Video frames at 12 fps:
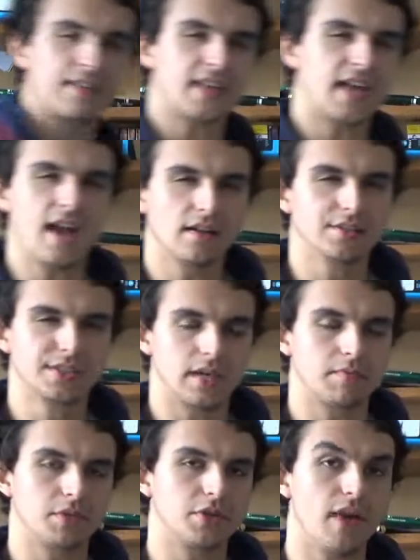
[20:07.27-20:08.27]
the
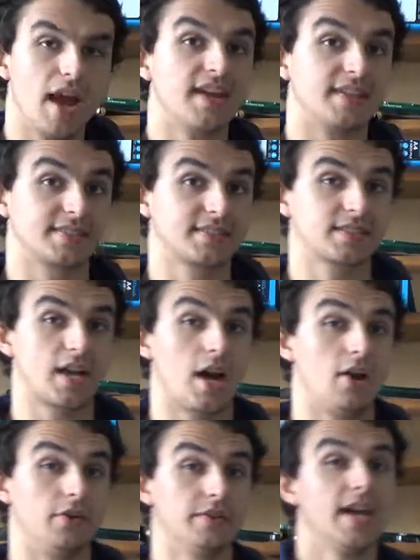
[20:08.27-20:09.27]
LWS
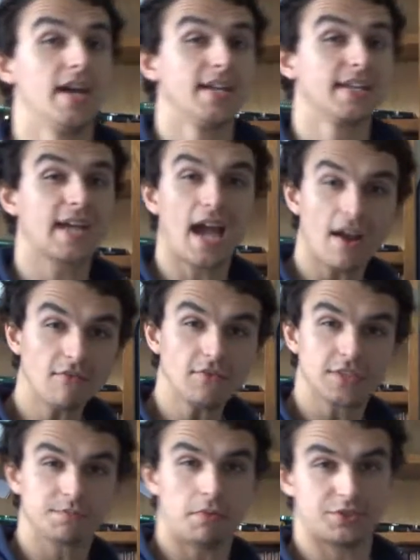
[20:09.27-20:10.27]
cone can
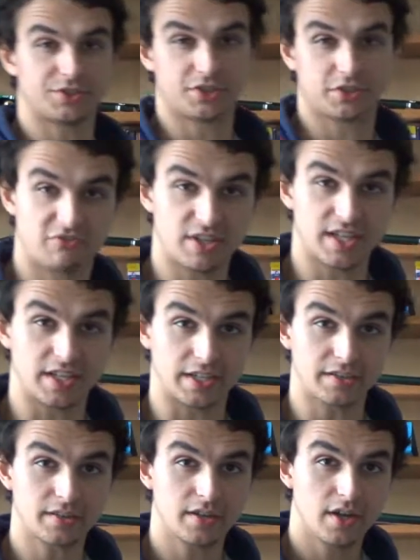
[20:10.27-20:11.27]
respond to
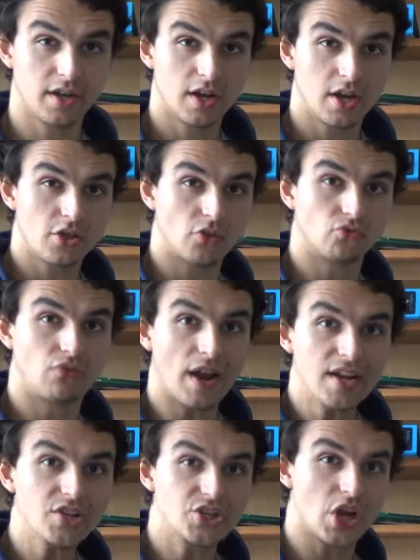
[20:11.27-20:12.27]
green, the
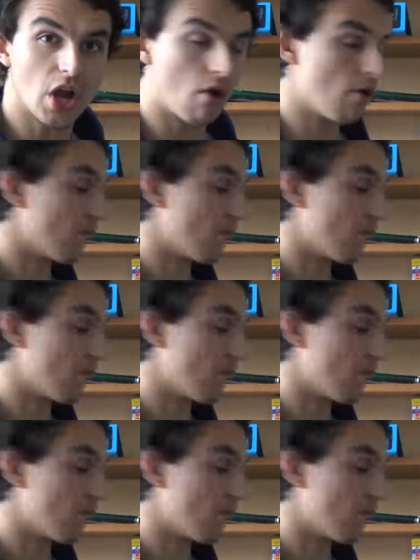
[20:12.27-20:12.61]
ratio